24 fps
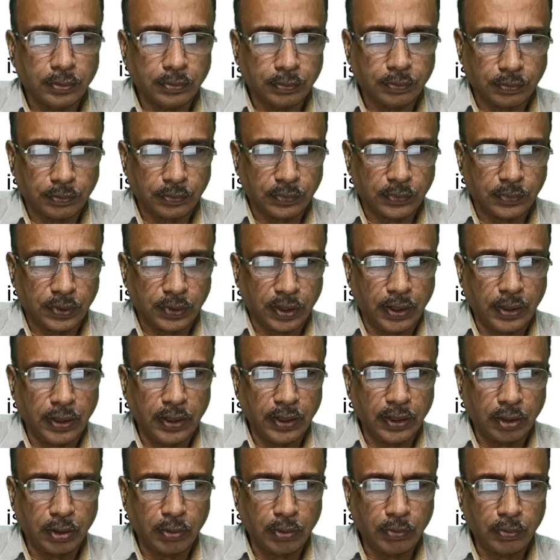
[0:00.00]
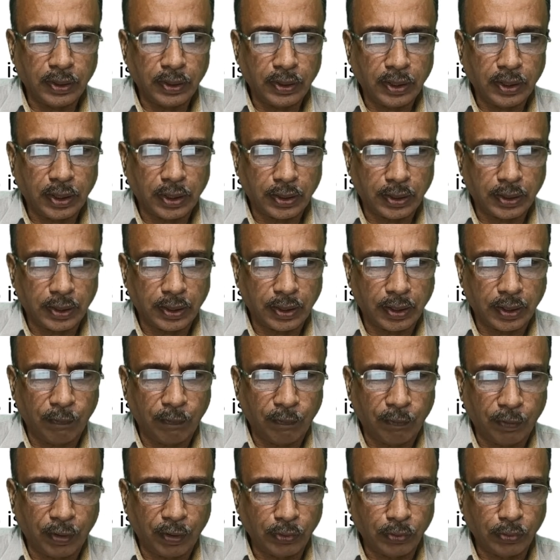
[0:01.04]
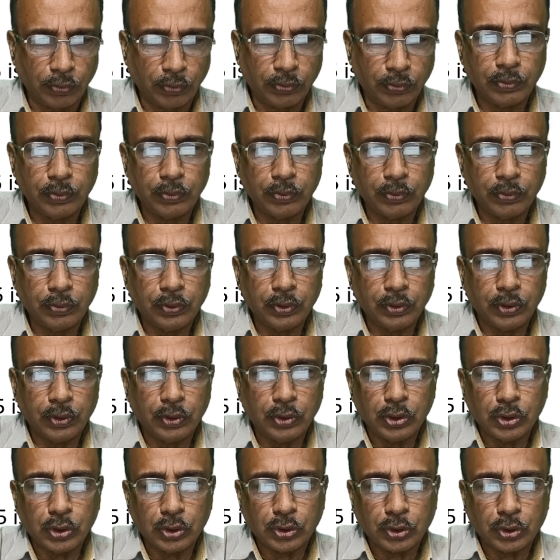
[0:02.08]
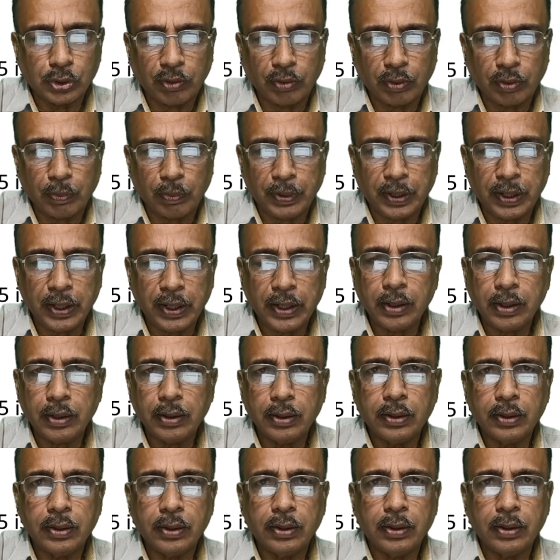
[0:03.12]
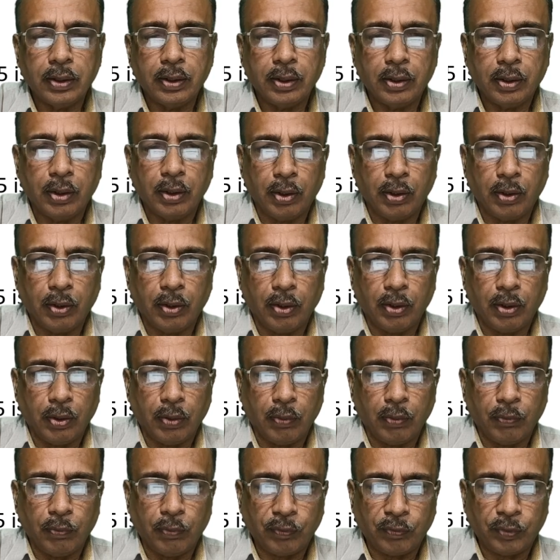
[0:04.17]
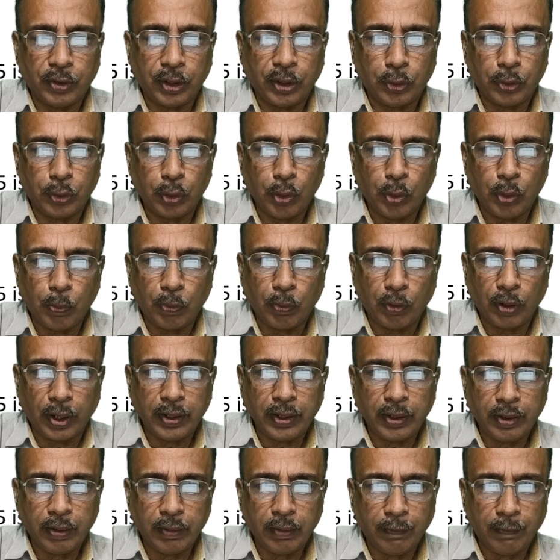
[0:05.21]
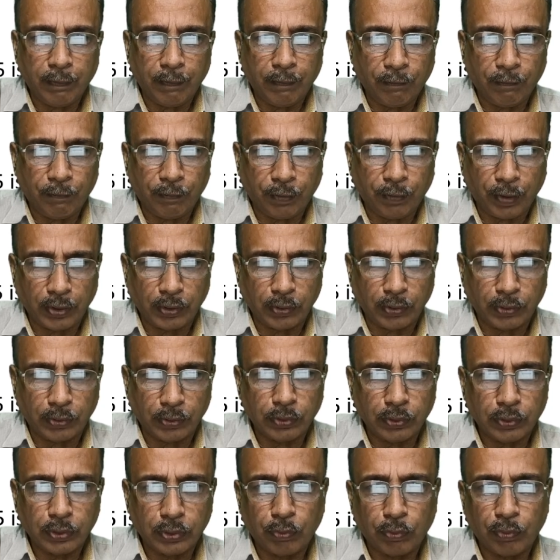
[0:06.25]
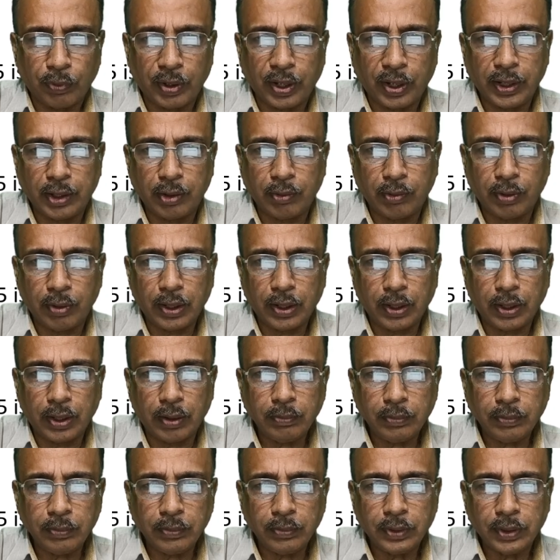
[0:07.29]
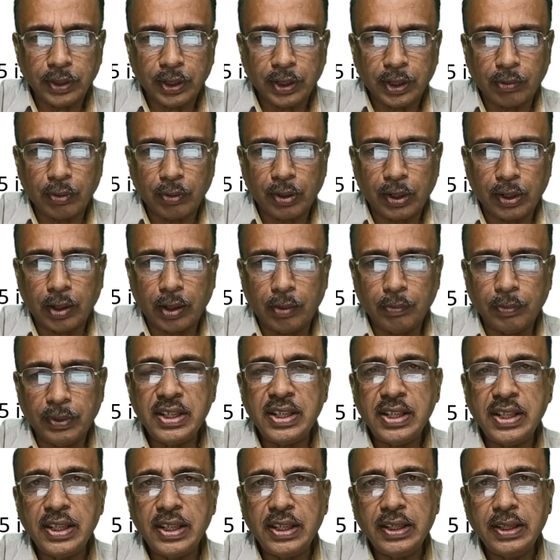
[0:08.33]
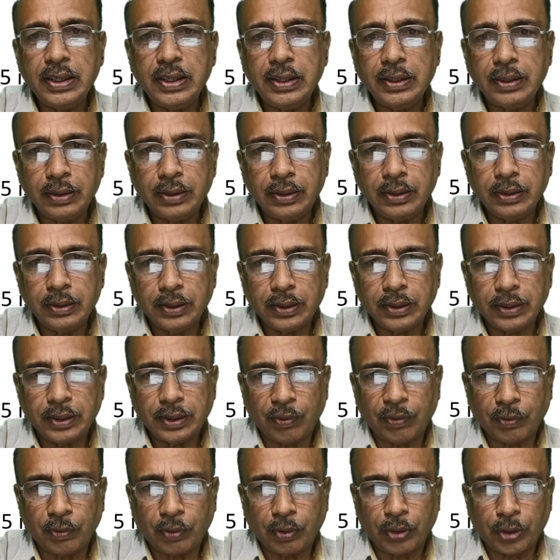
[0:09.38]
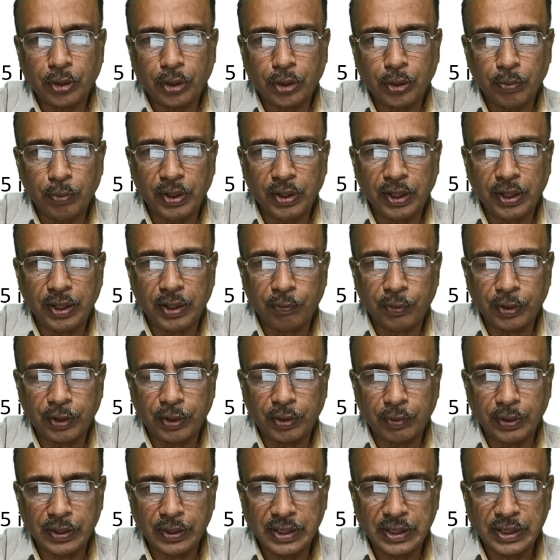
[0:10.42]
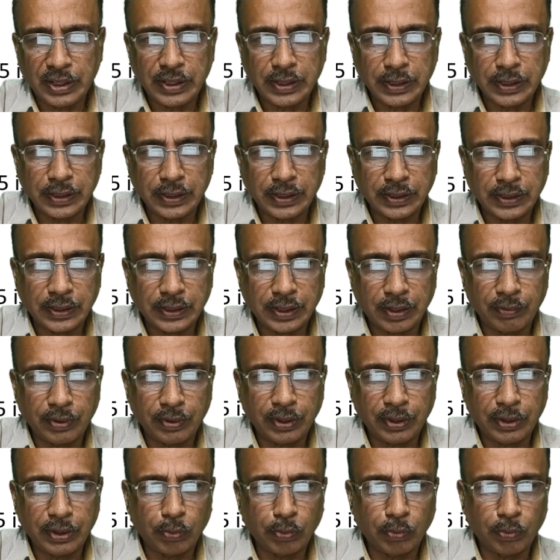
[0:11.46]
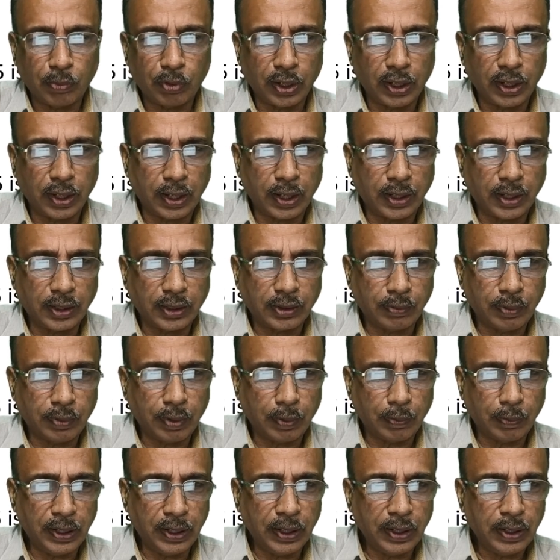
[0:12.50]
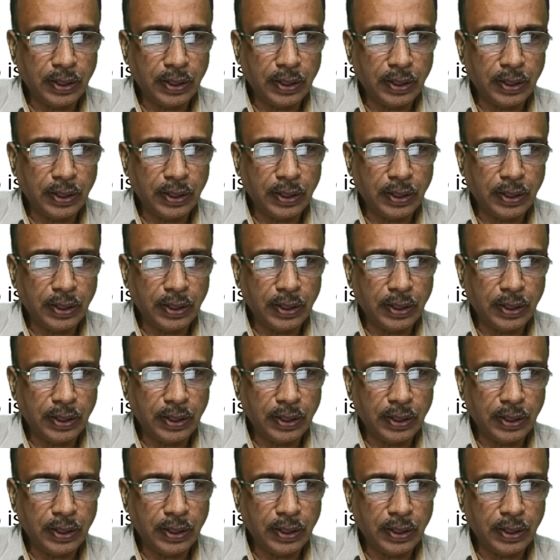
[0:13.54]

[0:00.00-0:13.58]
N is how much? 105. So it will be 52.5. So where it will come? It will come in the cumulative frequency 67. So model class will be